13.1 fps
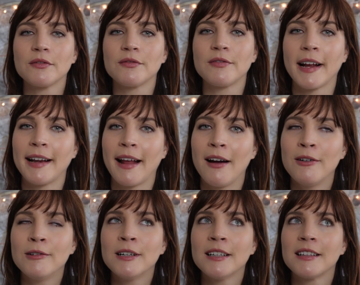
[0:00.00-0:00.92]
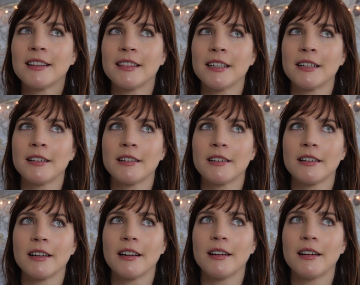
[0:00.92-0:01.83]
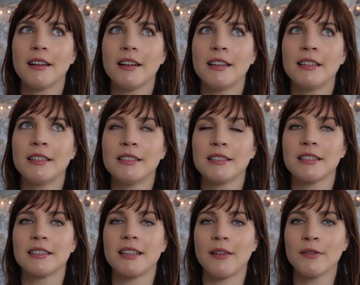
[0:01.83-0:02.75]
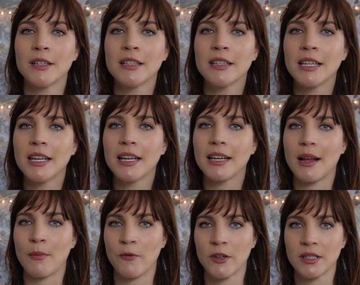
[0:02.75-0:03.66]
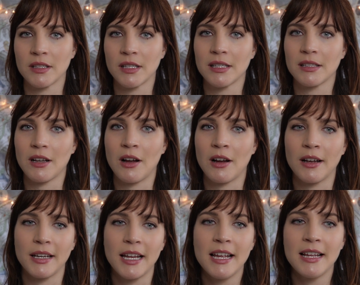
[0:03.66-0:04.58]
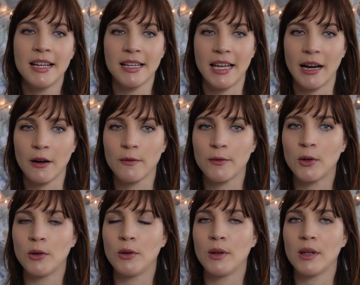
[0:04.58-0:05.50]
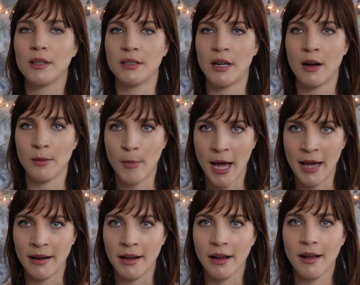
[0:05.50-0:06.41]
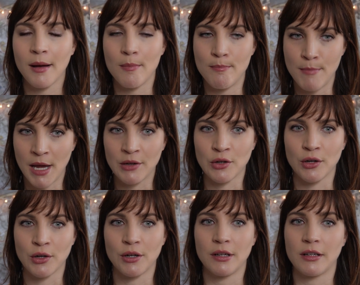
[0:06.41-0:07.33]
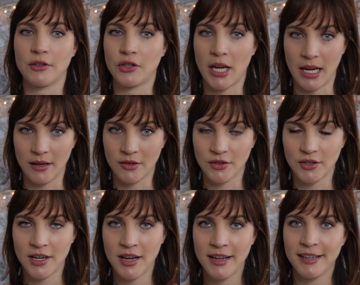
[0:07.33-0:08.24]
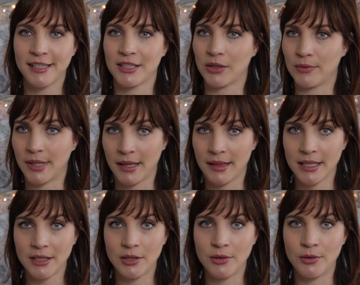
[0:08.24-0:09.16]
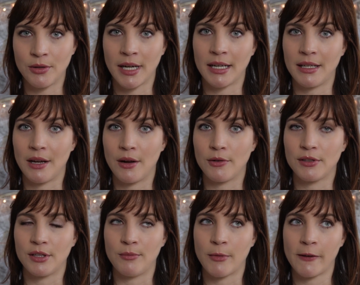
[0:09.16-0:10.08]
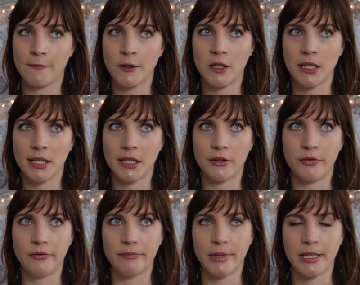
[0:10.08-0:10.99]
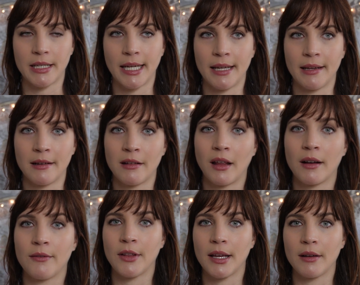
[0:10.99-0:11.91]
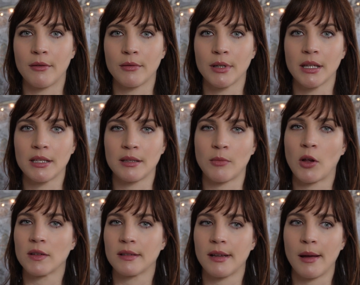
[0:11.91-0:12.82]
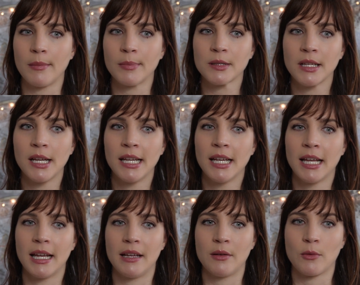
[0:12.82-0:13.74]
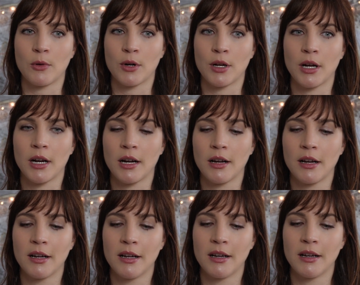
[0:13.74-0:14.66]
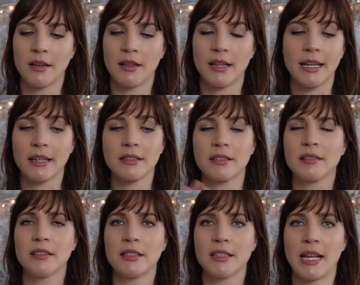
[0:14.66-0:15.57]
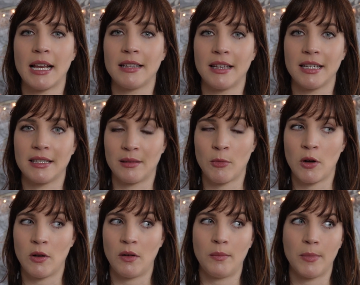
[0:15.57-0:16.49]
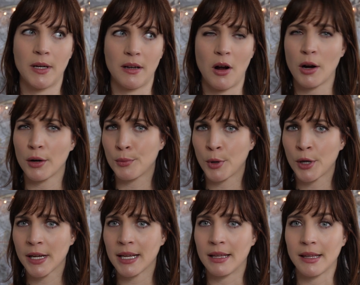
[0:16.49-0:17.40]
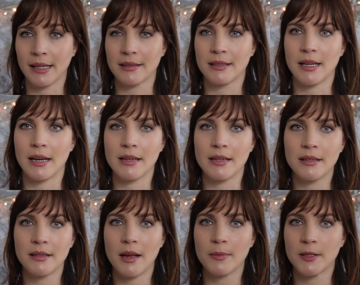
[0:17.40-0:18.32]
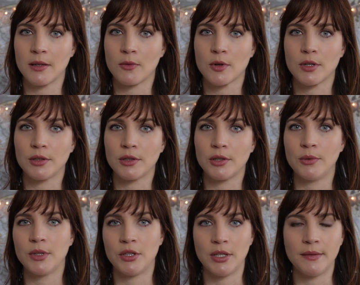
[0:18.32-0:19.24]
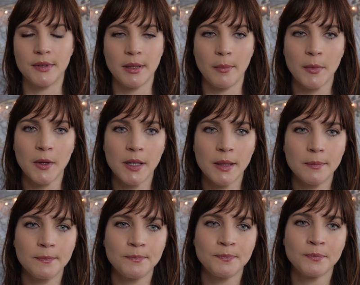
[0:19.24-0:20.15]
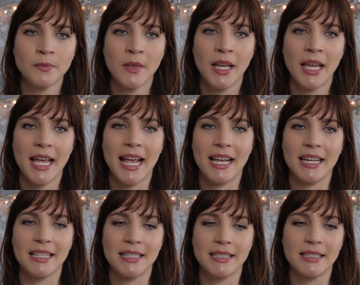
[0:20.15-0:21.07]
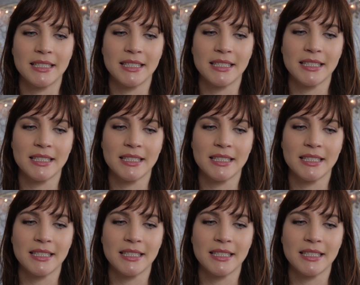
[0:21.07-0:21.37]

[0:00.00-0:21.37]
Right now, there is definitely an emphasis on careful, dogmatic, measured change. So nothing too grandiose. You might feel like you've been taking a lot like really small steps in order, like it's kind of like small but hardworking and like steady steps in order to achieve something. And